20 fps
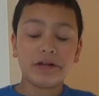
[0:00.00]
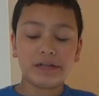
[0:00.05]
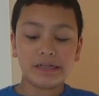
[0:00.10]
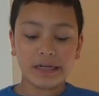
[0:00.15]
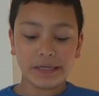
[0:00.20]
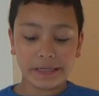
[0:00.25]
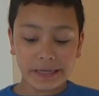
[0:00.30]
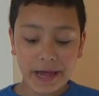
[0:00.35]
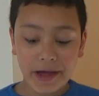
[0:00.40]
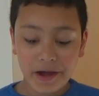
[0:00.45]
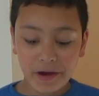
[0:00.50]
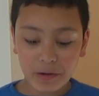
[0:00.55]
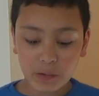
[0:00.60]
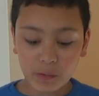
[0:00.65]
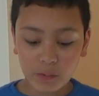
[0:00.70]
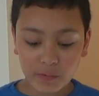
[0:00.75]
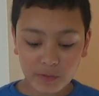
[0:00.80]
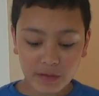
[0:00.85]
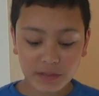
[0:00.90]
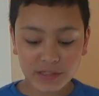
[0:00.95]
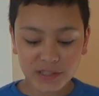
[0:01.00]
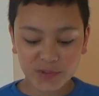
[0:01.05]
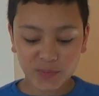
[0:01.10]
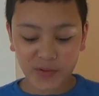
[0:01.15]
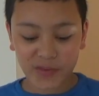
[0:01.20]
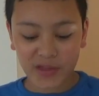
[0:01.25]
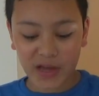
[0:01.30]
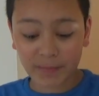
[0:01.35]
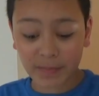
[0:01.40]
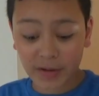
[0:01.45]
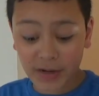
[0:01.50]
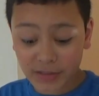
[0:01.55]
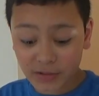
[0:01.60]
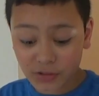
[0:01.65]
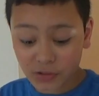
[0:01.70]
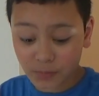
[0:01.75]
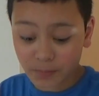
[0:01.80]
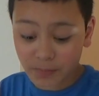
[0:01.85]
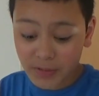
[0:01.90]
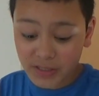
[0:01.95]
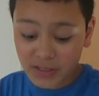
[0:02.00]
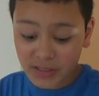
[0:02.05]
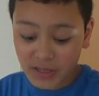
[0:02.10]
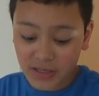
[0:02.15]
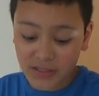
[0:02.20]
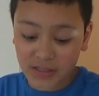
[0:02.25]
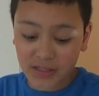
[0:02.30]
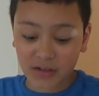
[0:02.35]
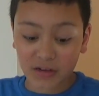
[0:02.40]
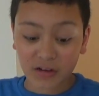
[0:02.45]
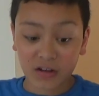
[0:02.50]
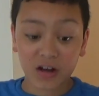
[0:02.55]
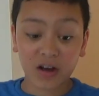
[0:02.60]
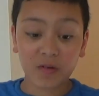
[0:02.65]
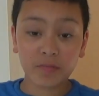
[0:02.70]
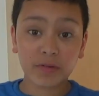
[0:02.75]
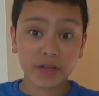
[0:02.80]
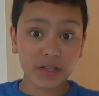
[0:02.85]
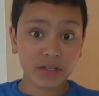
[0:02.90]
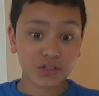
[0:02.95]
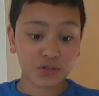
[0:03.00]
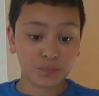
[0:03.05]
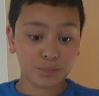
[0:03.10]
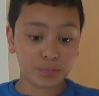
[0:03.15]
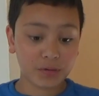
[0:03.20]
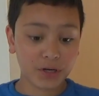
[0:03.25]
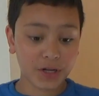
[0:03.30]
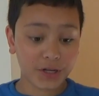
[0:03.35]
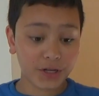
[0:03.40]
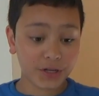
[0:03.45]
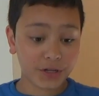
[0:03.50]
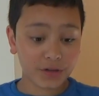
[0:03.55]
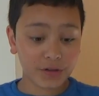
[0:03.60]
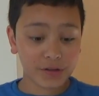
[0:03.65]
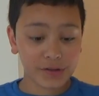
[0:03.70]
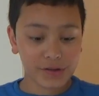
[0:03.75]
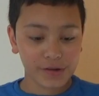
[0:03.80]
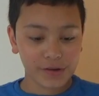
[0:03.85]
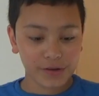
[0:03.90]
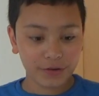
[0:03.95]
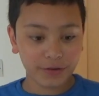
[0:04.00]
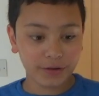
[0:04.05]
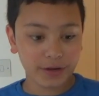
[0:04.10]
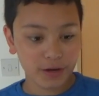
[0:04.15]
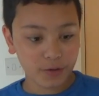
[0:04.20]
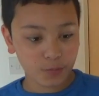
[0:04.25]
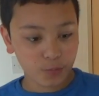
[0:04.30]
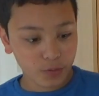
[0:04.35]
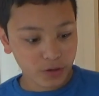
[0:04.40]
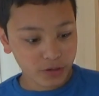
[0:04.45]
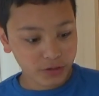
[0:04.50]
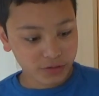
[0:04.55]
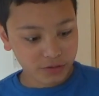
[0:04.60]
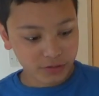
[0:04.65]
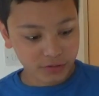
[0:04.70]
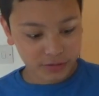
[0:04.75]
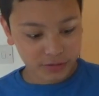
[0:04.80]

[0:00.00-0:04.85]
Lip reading: And now this is where the amaretto biscuits come into play. Get one,